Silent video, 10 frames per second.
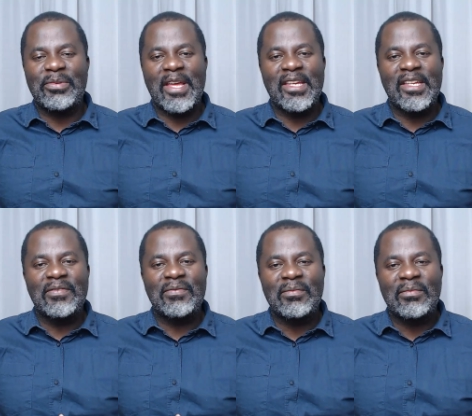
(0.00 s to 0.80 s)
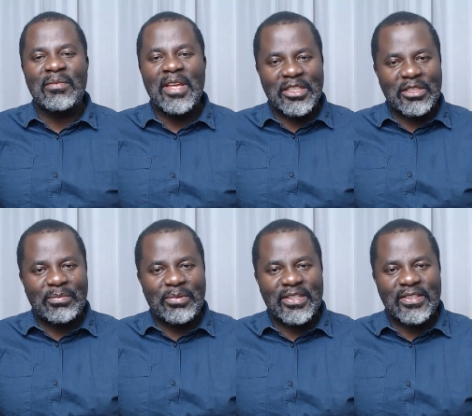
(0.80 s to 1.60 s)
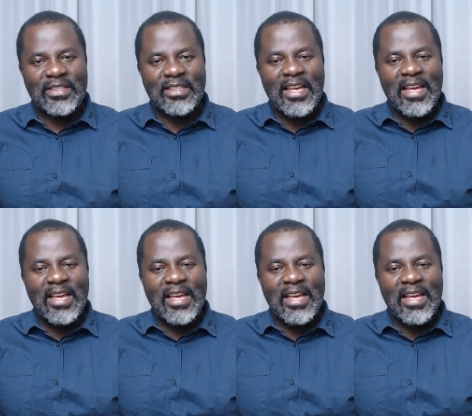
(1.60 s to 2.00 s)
they express.